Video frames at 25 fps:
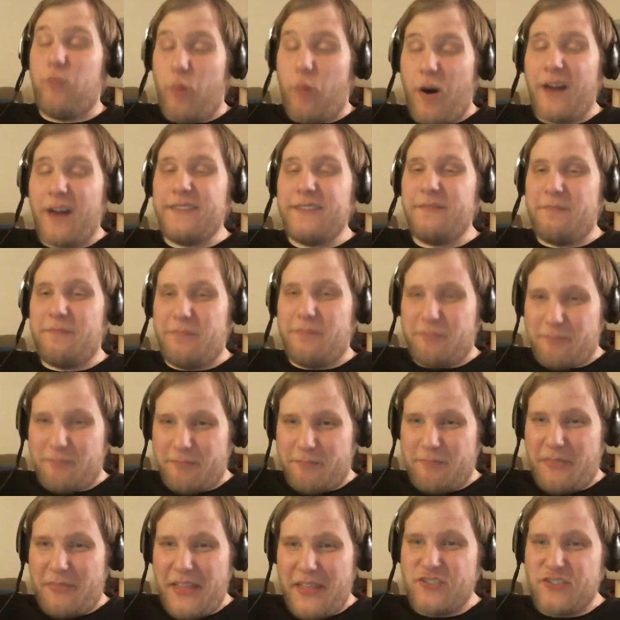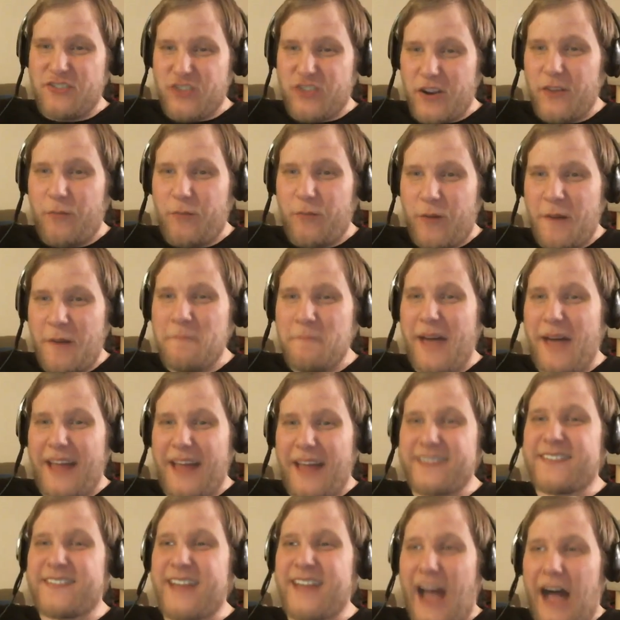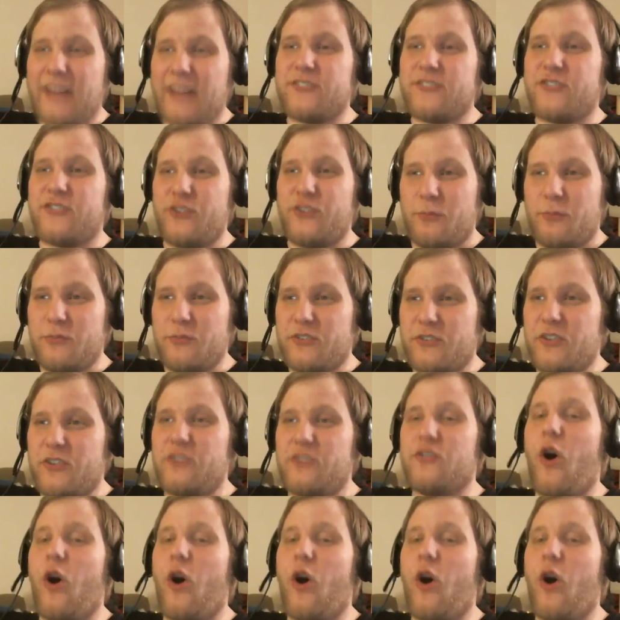won best costumes, because